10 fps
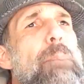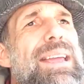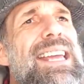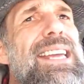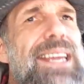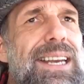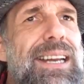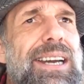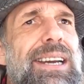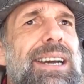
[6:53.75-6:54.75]

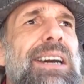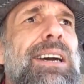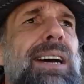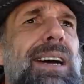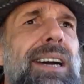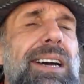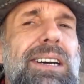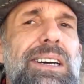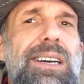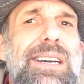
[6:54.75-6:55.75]
being
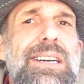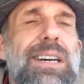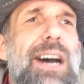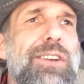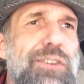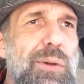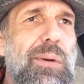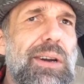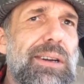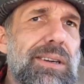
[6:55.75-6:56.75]
a
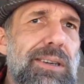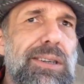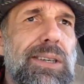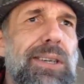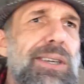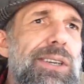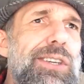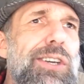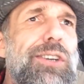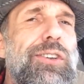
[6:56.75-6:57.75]
doer,
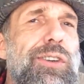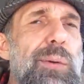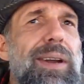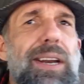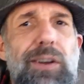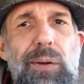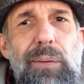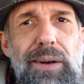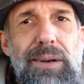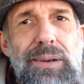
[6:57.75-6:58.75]
you're doing a
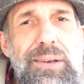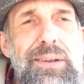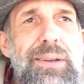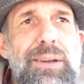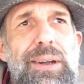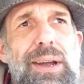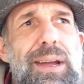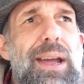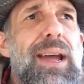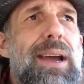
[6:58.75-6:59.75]
doer.
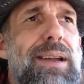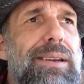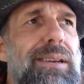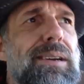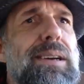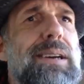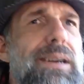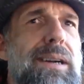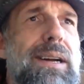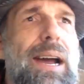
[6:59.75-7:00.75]
And
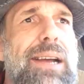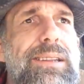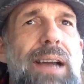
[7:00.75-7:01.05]
as a